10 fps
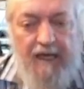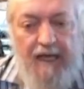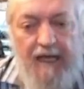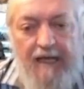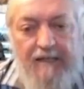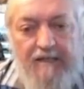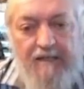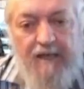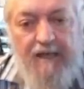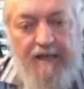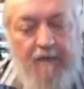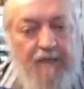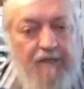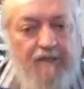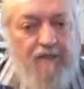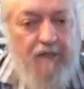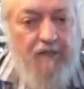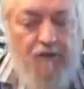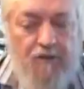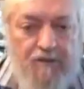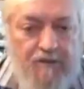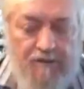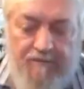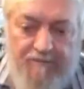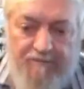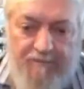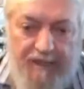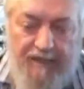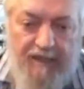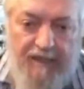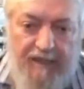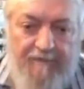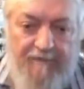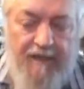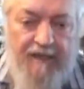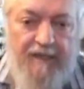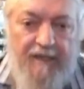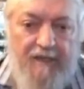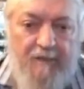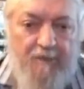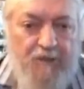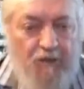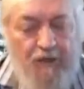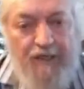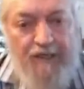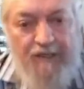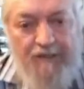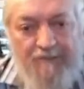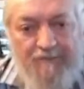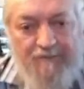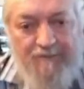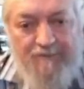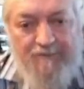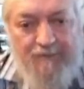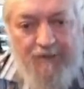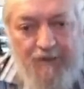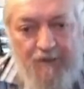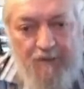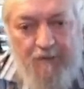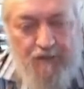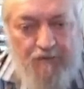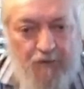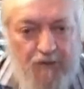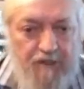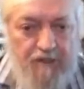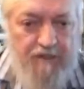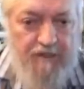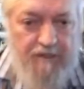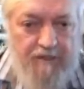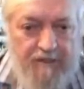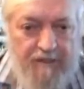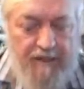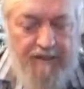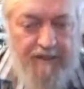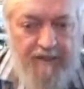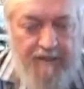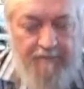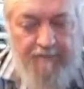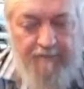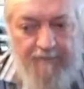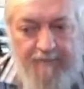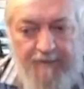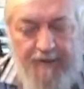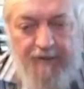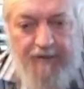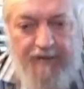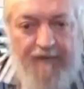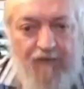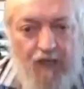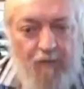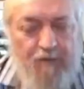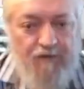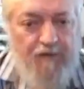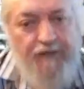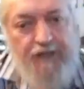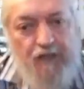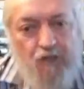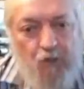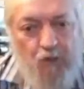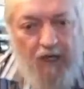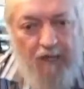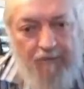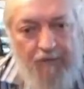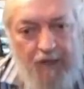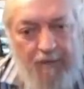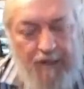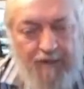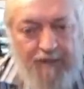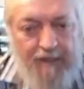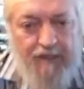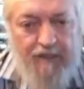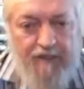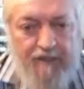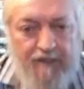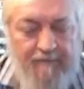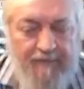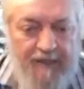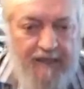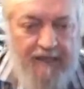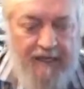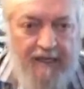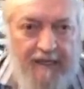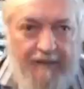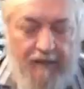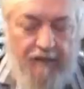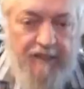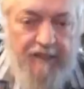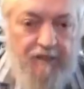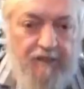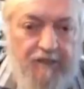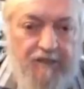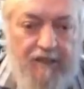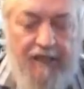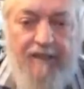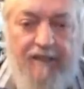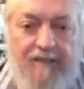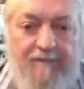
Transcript: And I then went on staff course, basically Victoria to Special Forces as the Navy Ops for a very short while before I went to intelligence. Then got sent across to London.